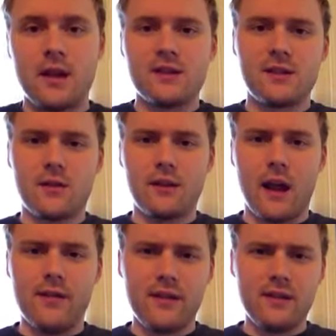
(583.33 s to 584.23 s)
So
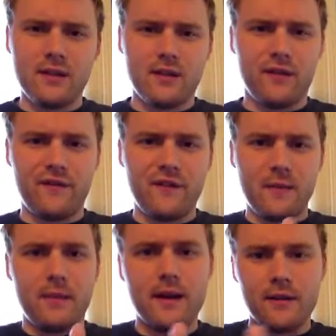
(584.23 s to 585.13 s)
I think that it'll
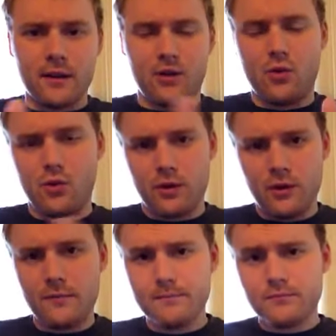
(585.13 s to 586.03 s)
fit better in a
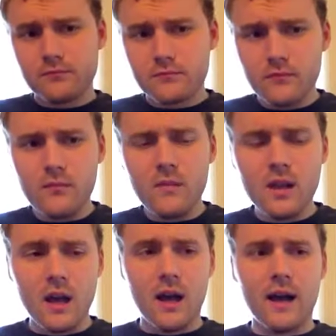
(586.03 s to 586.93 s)
corner
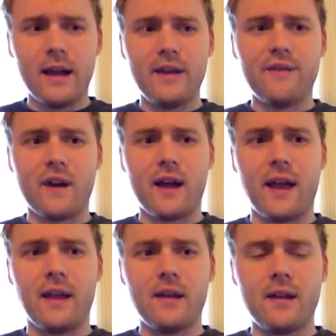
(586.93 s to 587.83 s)
if
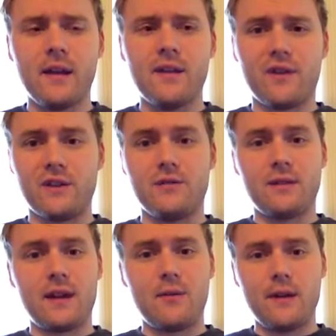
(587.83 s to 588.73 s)
I do it
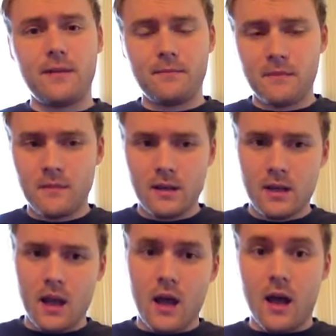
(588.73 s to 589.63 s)
that way.
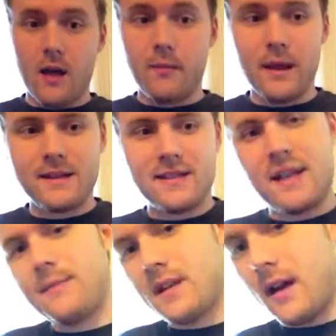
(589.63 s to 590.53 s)
At the
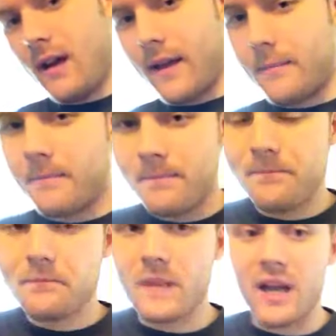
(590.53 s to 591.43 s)
same time,
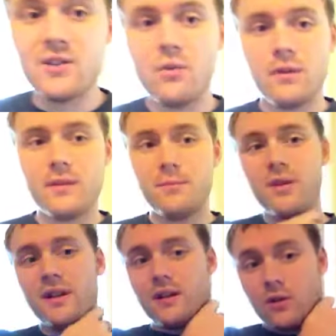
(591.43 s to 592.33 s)
I don't want to
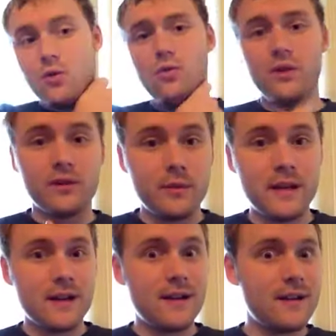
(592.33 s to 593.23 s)
put it in a corner
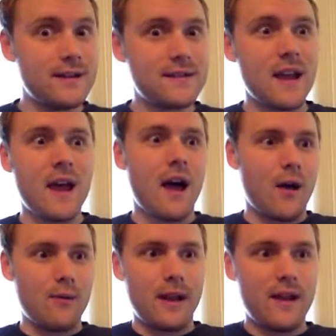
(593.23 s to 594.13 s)
because
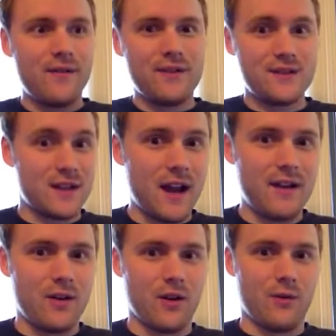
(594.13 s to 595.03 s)
I want to have the
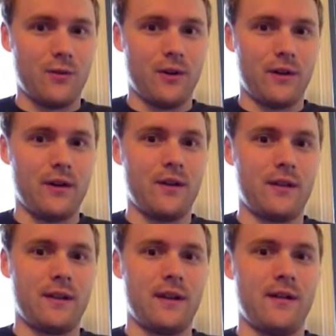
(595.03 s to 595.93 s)
side artwork
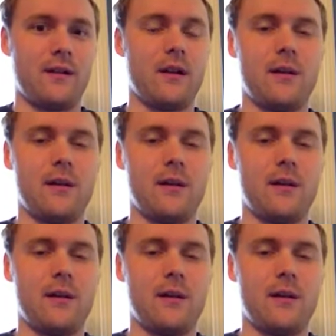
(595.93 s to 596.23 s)
on there.